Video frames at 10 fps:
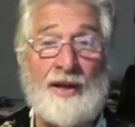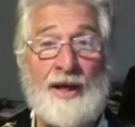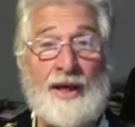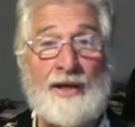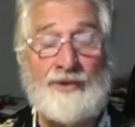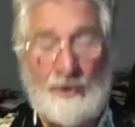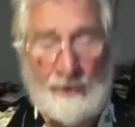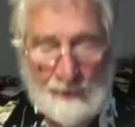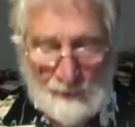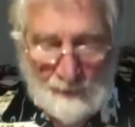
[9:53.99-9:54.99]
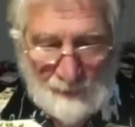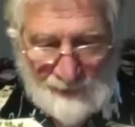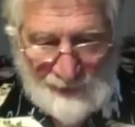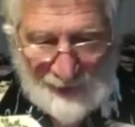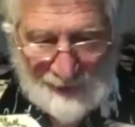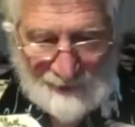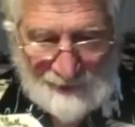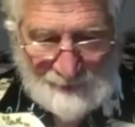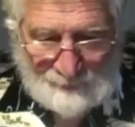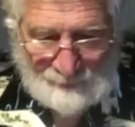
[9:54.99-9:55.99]
So once again, it's
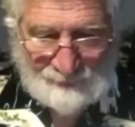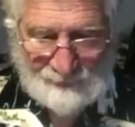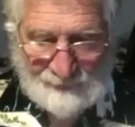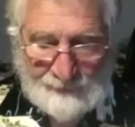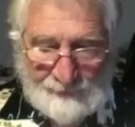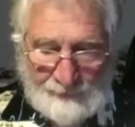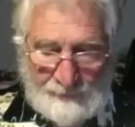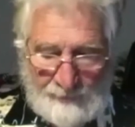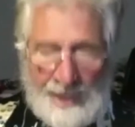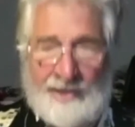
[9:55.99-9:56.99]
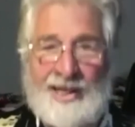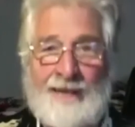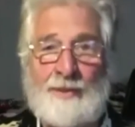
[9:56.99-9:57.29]
keeping